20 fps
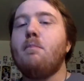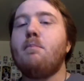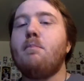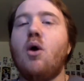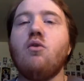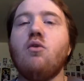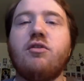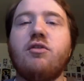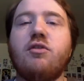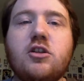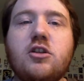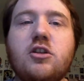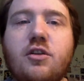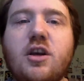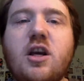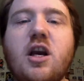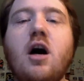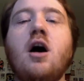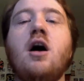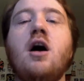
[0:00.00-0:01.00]
both ends of
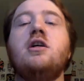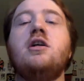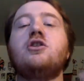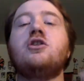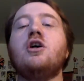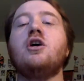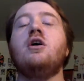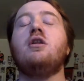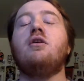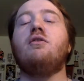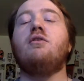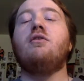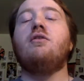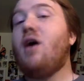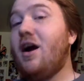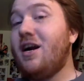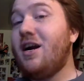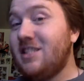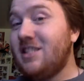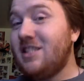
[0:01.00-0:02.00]
the ice. The
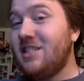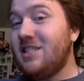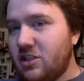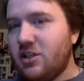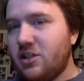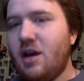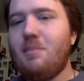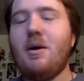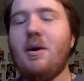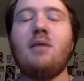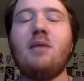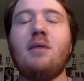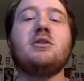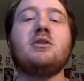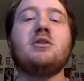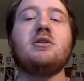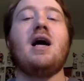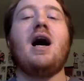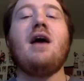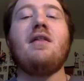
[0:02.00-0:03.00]
Flyers did say about him he's
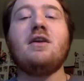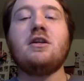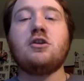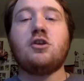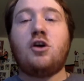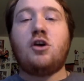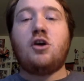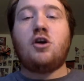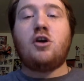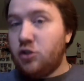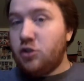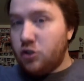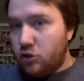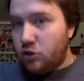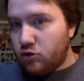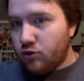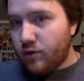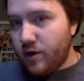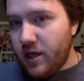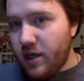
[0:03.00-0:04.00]
a guy that's a coach's
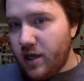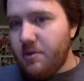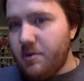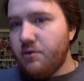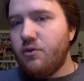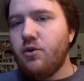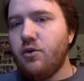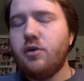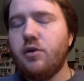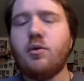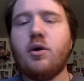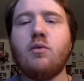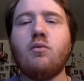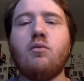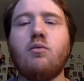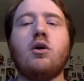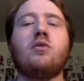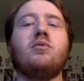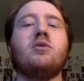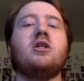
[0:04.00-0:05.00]
dream. You really want to
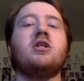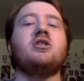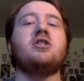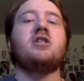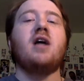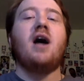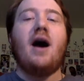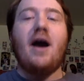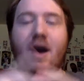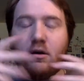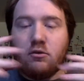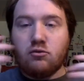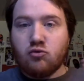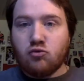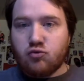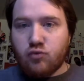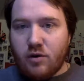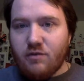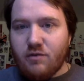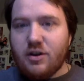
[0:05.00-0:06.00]
work with this guy, how
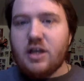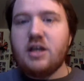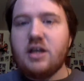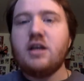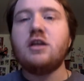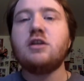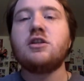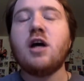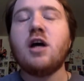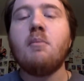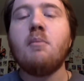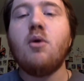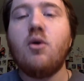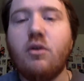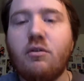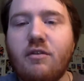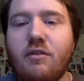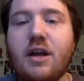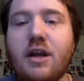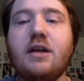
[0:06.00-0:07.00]
driven he is, how
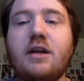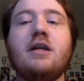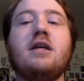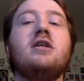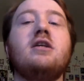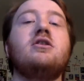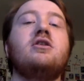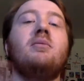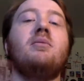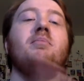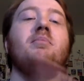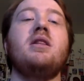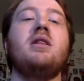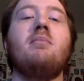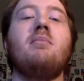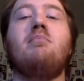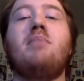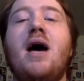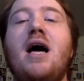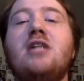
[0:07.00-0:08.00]
motivated he is to be the
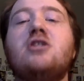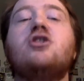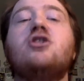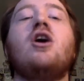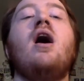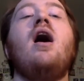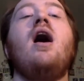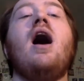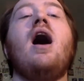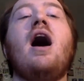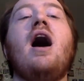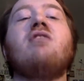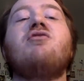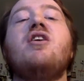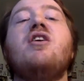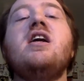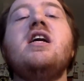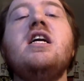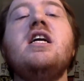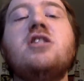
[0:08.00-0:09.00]
best. I
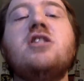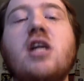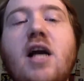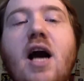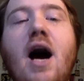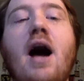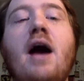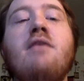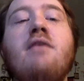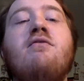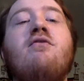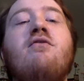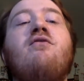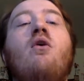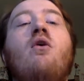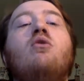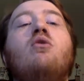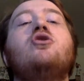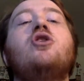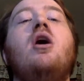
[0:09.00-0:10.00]
think he's a guy
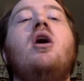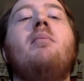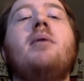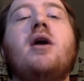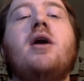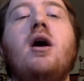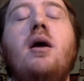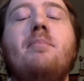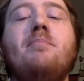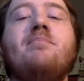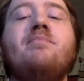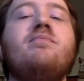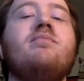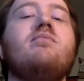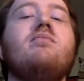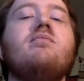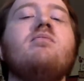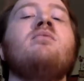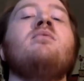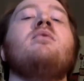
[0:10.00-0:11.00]
first coming up
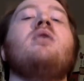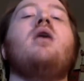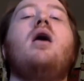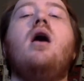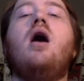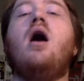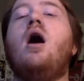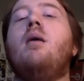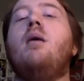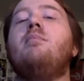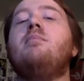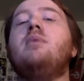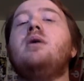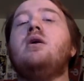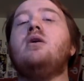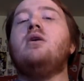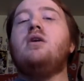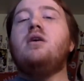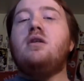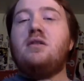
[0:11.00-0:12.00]
um,
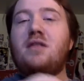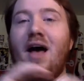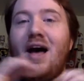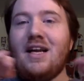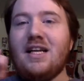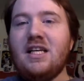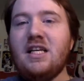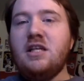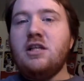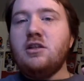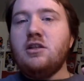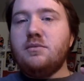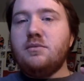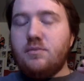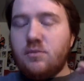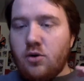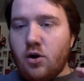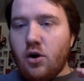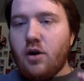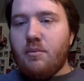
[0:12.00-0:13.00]
that he's
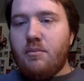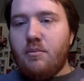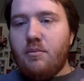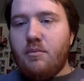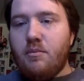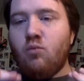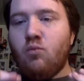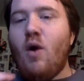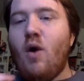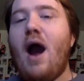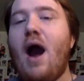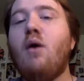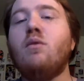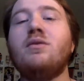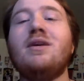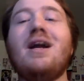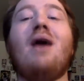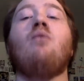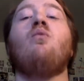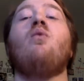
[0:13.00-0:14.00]
going to wow,
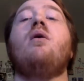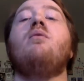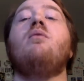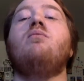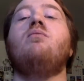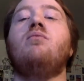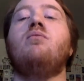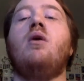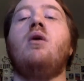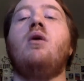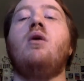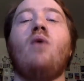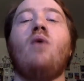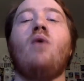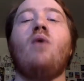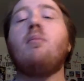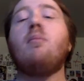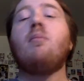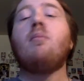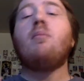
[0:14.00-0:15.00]
not well,
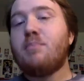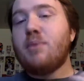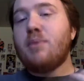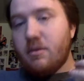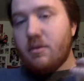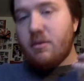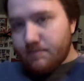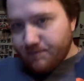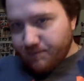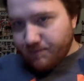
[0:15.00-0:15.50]
wow might be